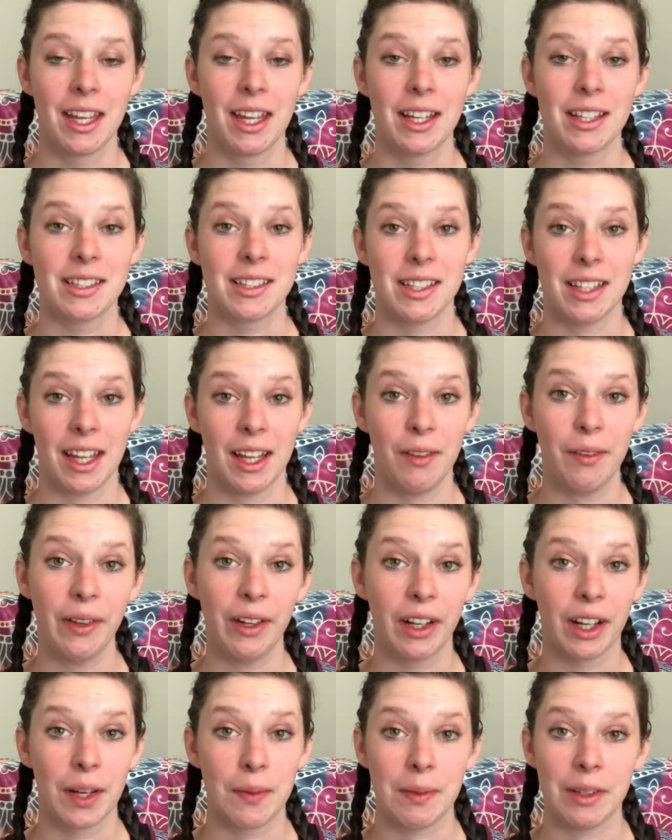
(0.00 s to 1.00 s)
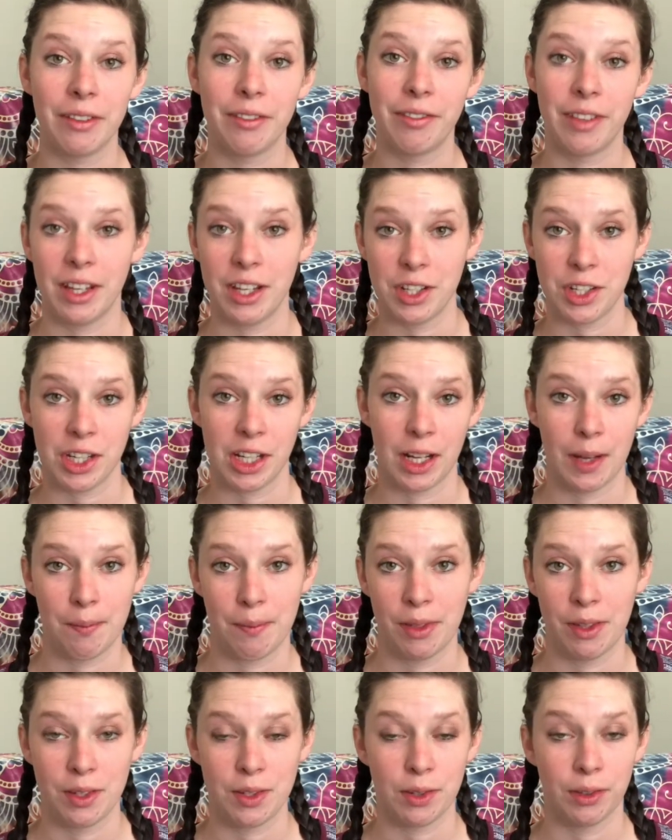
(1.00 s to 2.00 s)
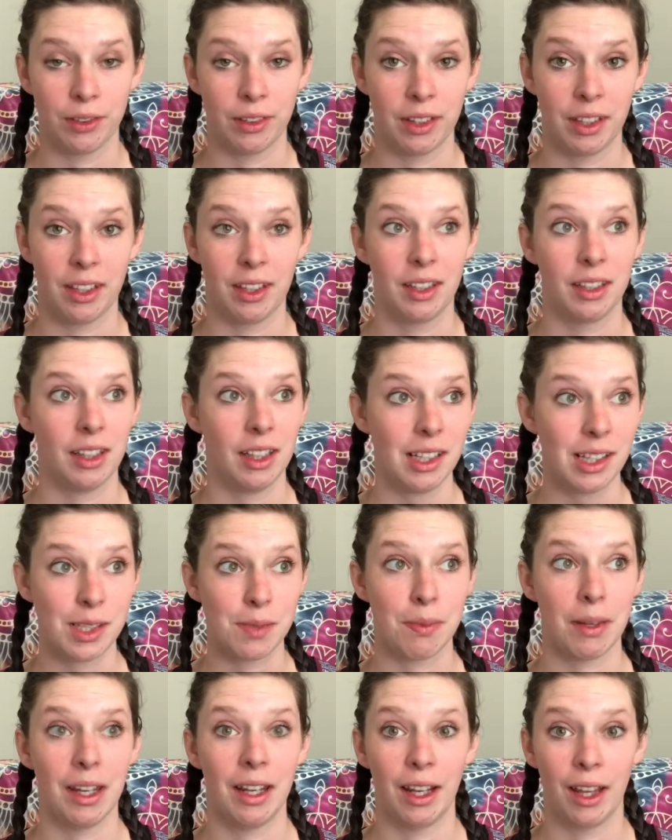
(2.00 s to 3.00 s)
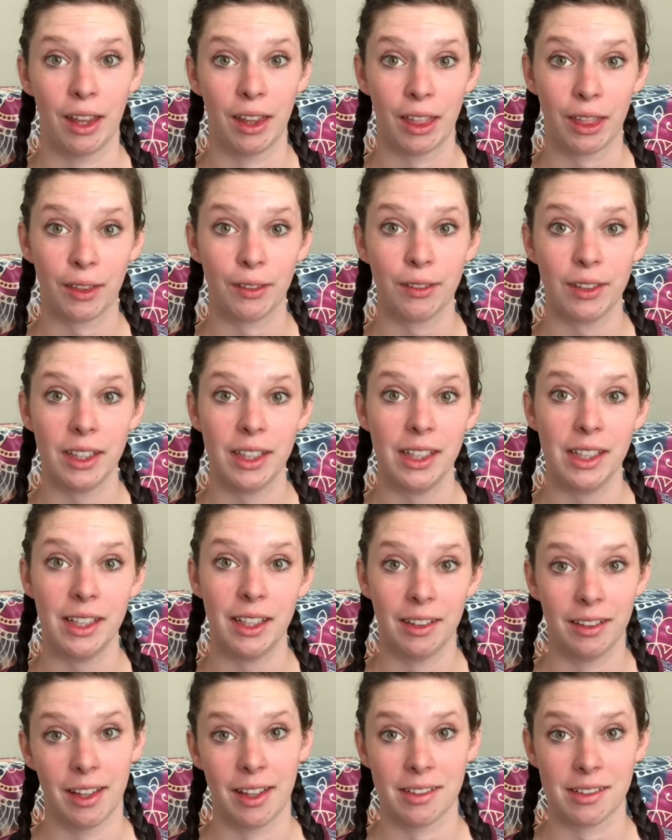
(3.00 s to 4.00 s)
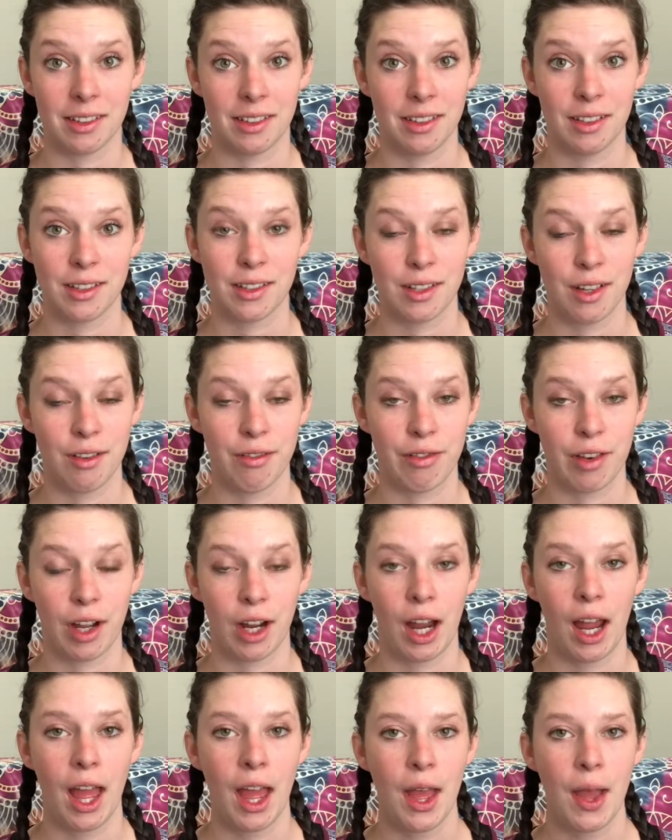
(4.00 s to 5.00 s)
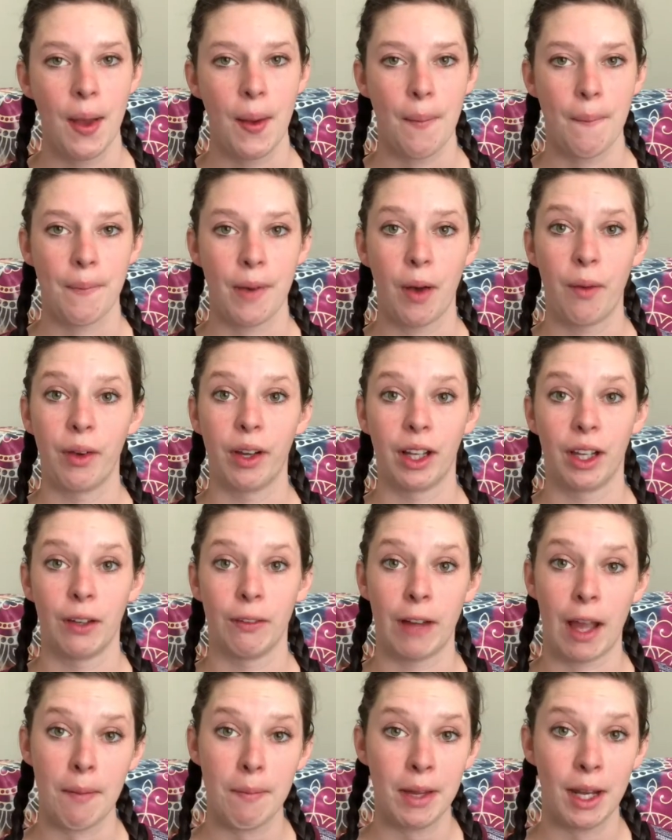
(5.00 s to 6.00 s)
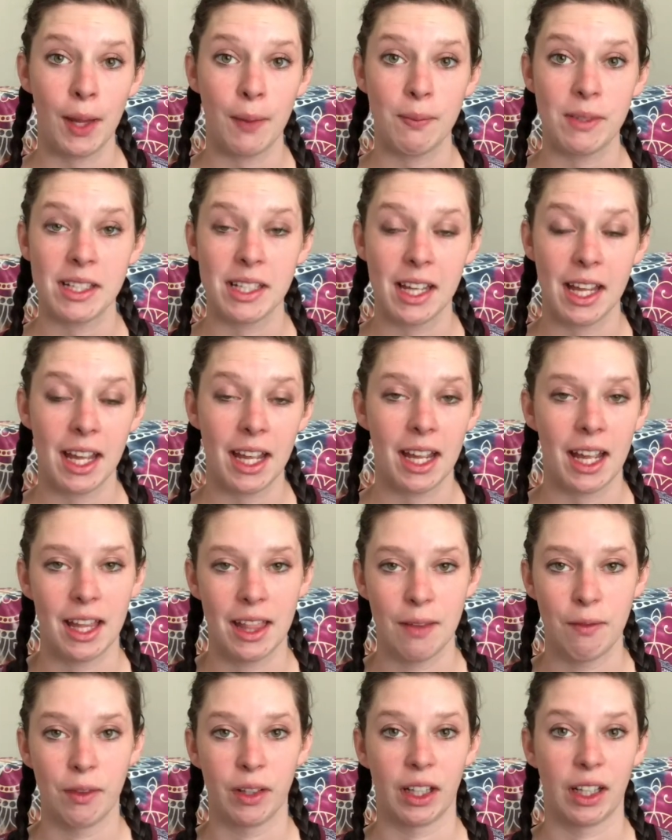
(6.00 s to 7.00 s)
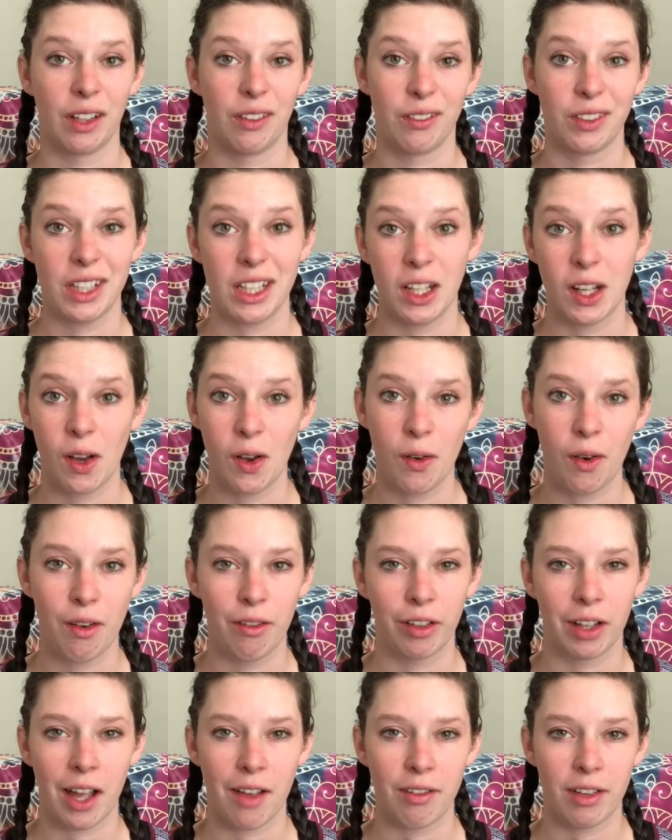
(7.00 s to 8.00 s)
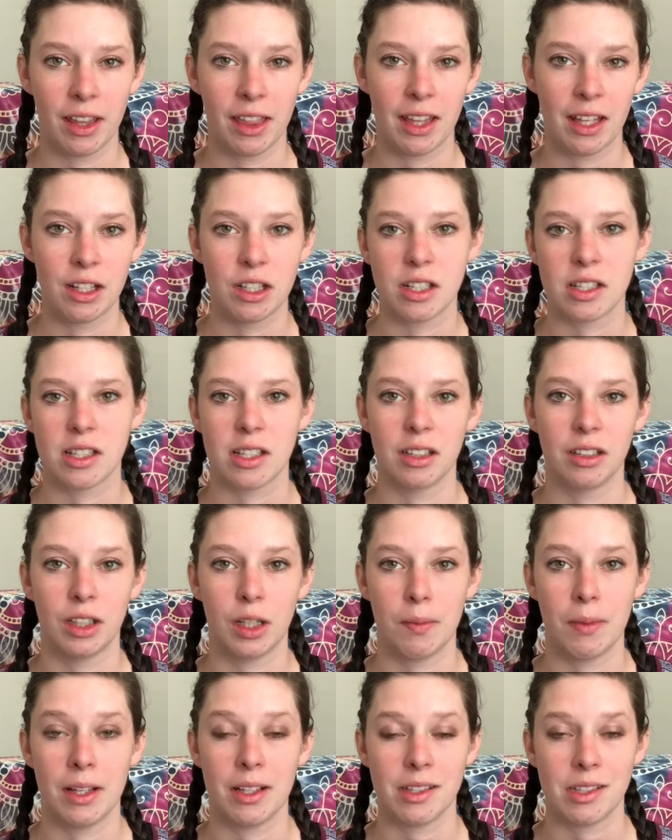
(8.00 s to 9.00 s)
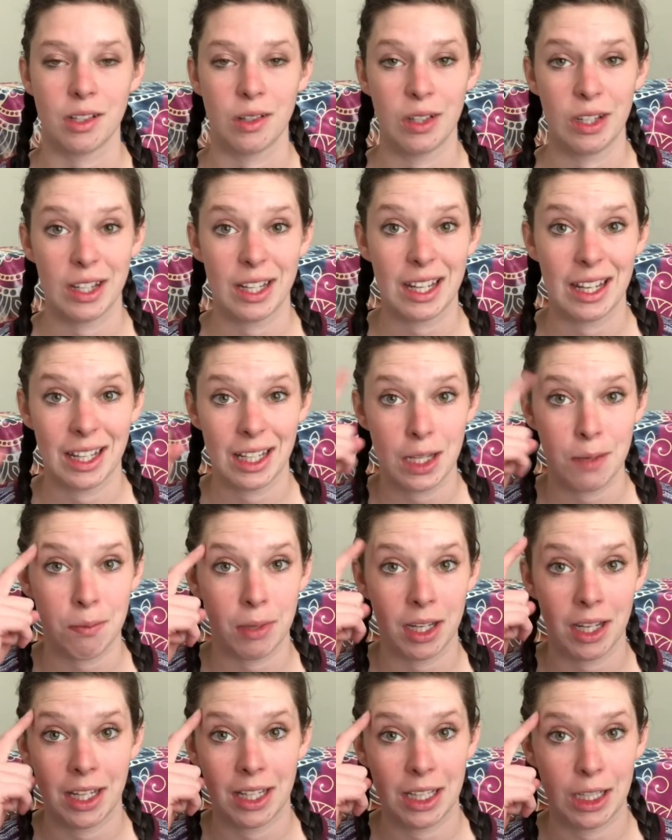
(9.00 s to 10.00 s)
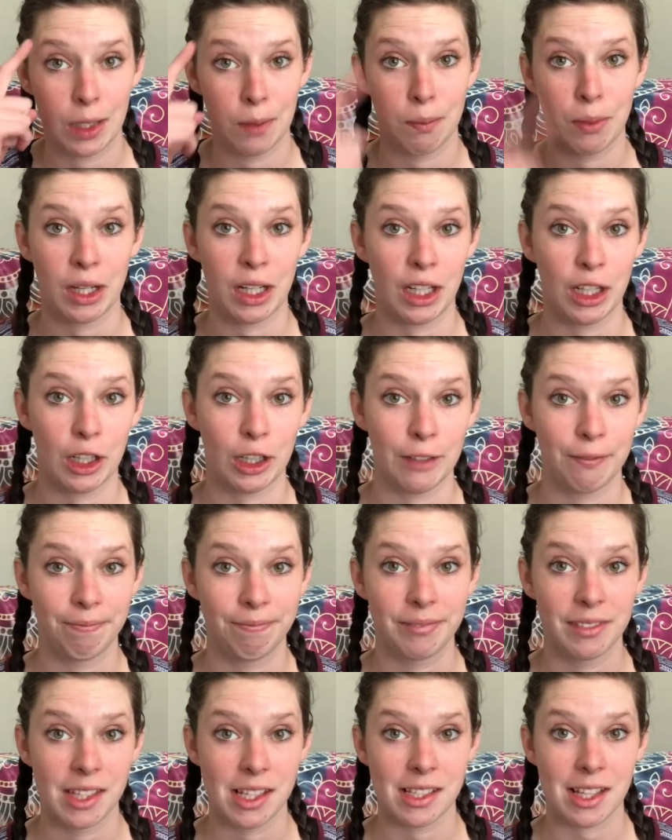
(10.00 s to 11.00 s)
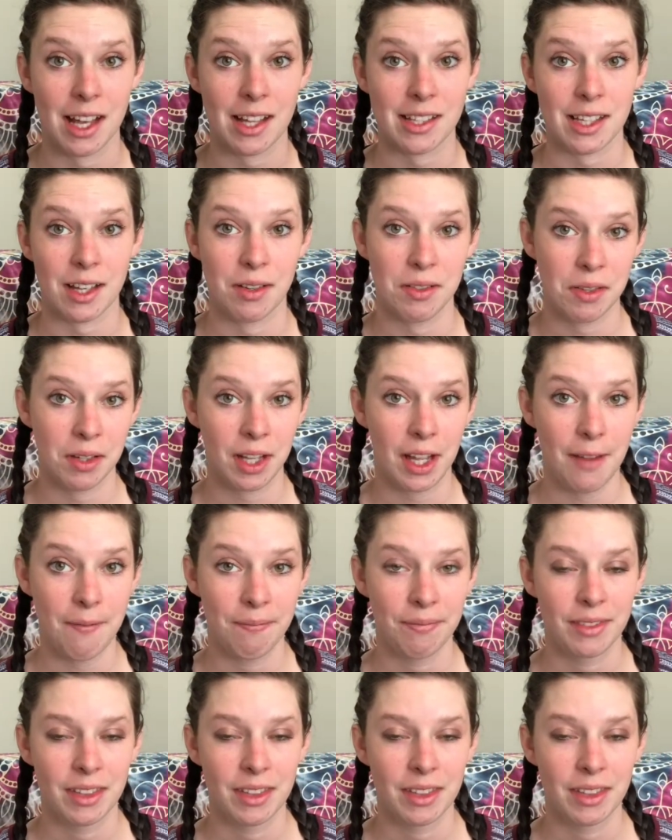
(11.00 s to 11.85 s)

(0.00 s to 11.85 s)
Today we are going to be finishing up the shoulder. It's been 3 lessons so far, but we're going to wrap it up today and then we're going to re-go over everything just a little bit so you can keep it in here pretty good. Does that sound okay?